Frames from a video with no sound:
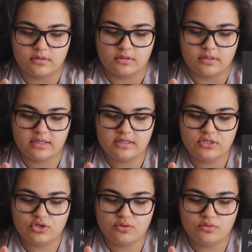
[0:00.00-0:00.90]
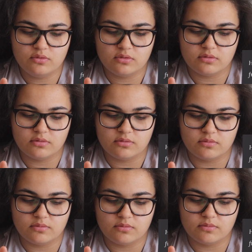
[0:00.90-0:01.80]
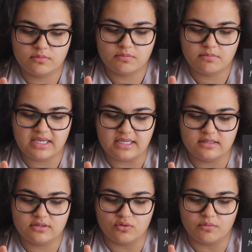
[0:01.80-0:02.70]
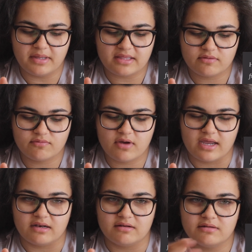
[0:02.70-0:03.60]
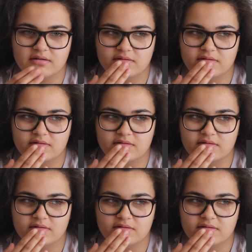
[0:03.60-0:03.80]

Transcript: How did you meet your best friend?